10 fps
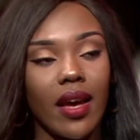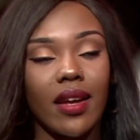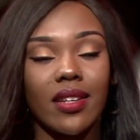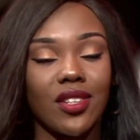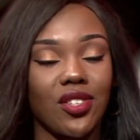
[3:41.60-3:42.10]

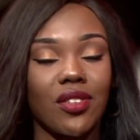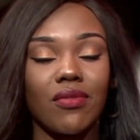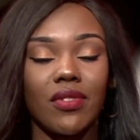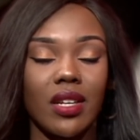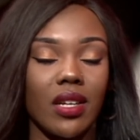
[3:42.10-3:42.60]
and she
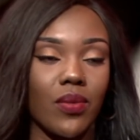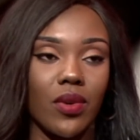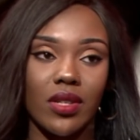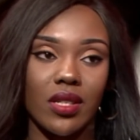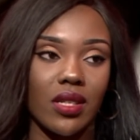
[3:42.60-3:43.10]
really
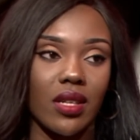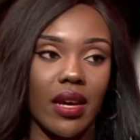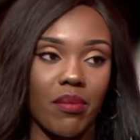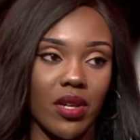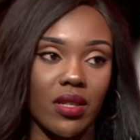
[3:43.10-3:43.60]
was
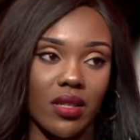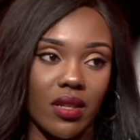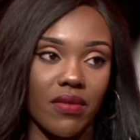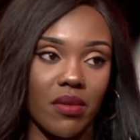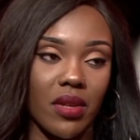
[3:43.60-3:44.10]
that
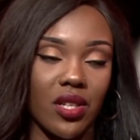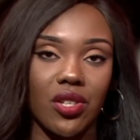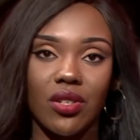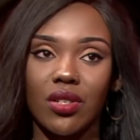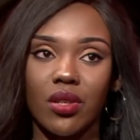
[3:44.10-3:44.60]
person for me.
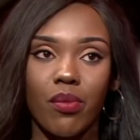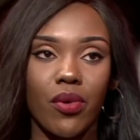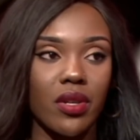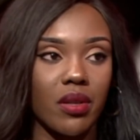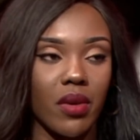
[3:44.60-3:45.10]
She
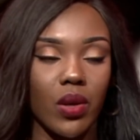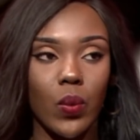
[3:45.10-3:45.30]
supported me